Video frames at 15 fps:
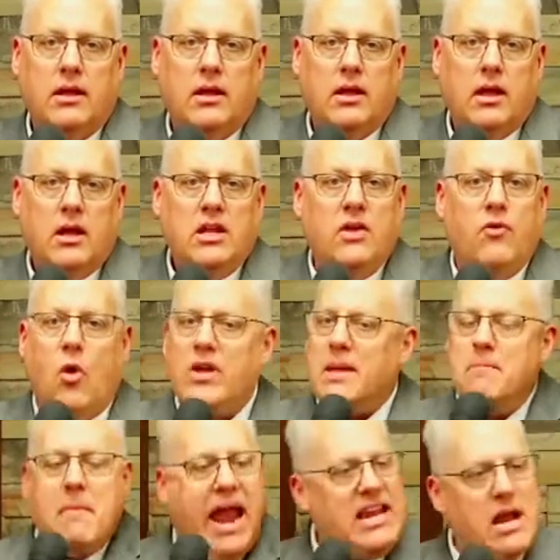You've already
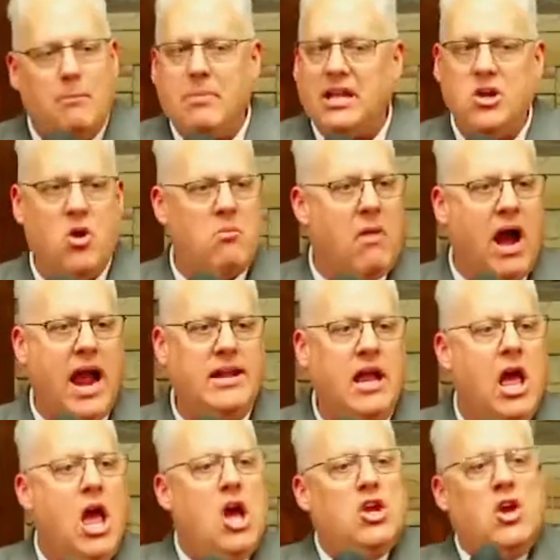made up in your mind.
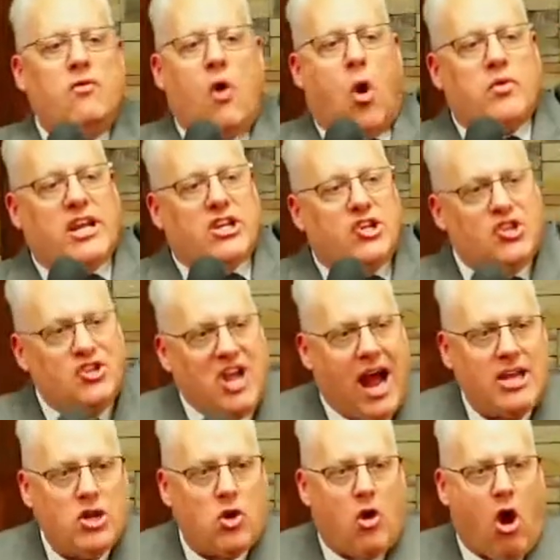You've already shut
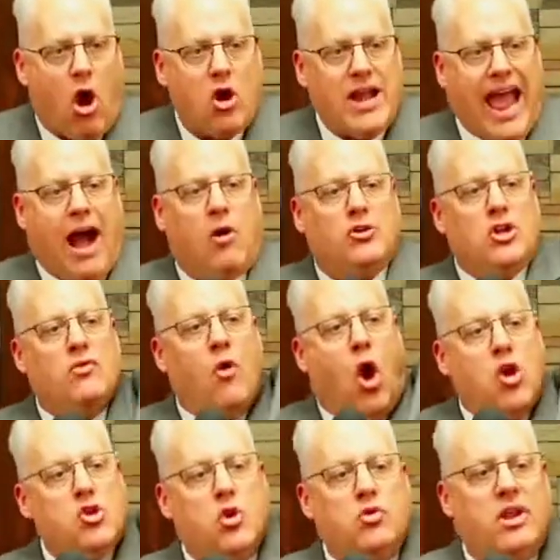your heart out. You,
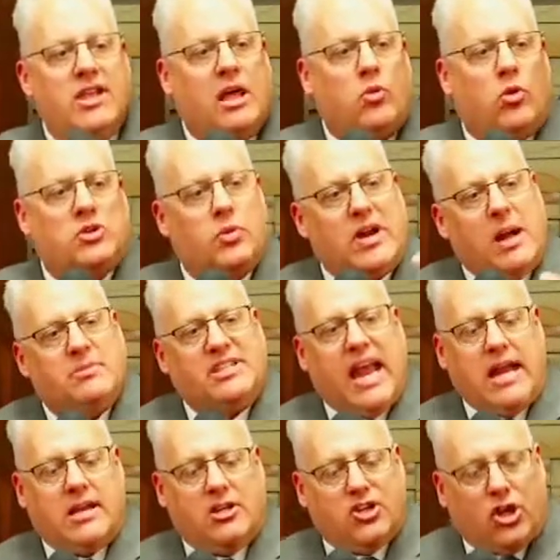you, in other words, what I'm saying
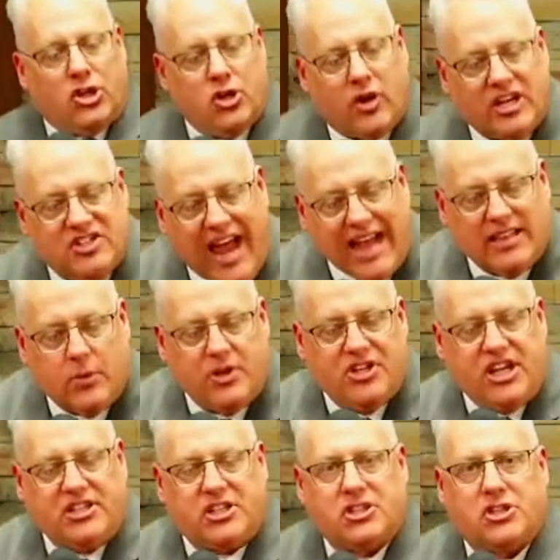is you're exactly what
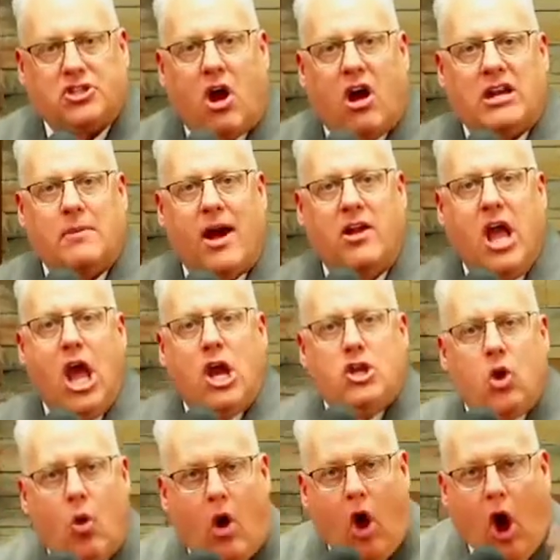Jesus is talking about.
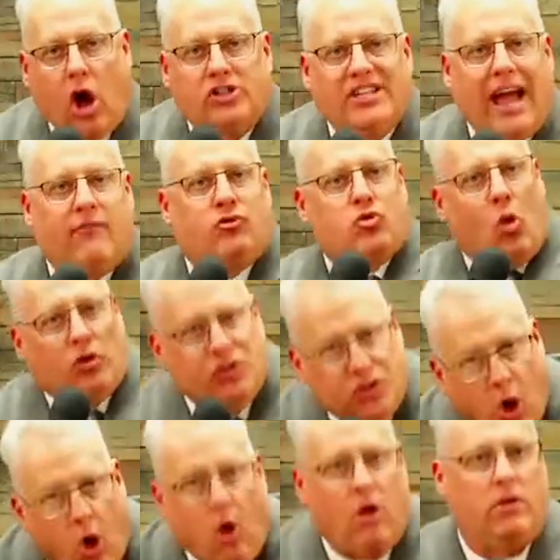Your hearts have grown dull.